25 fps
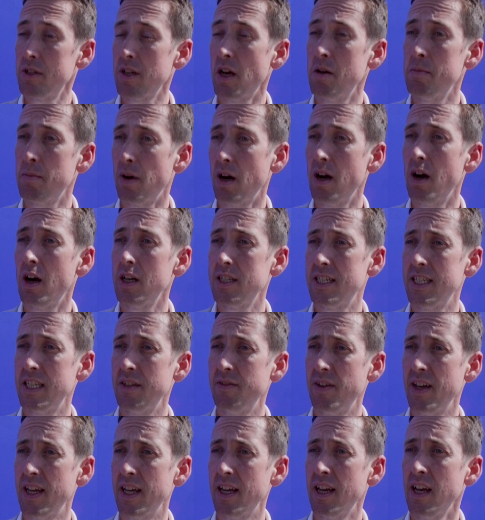is owned by
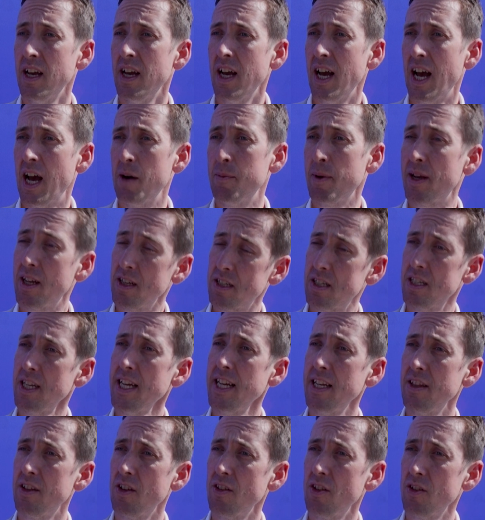ITV, and we can
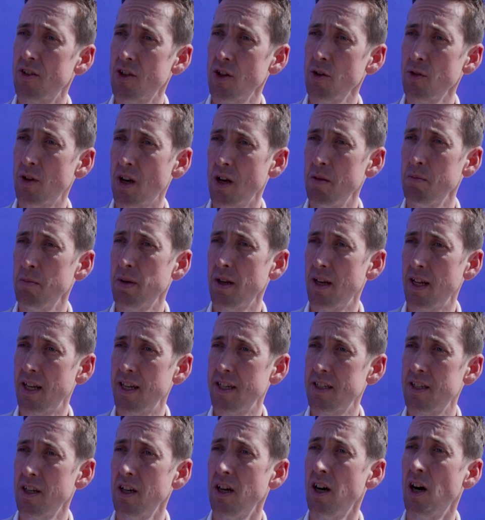see that the two
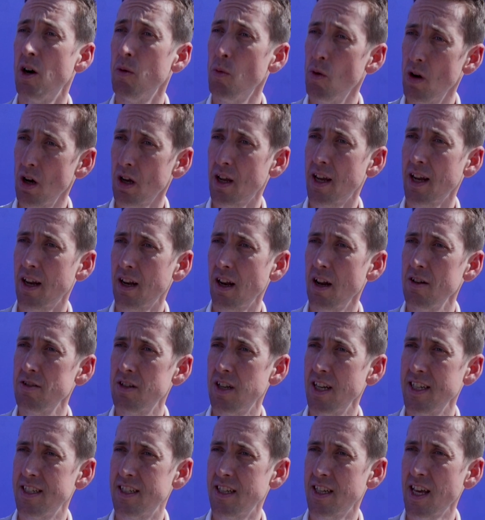companies are working
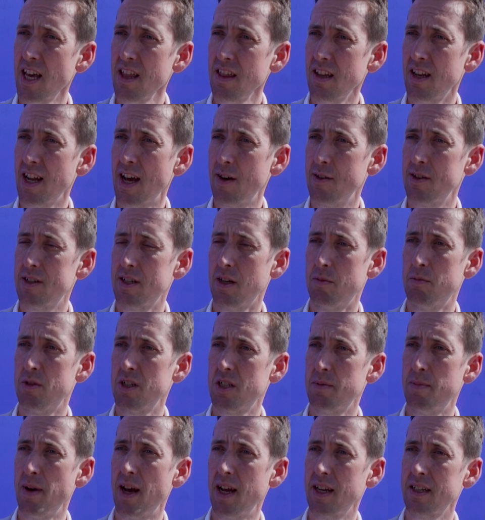closely together now in some
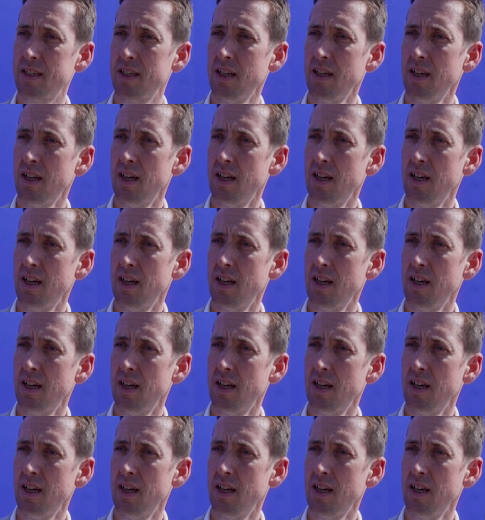respects.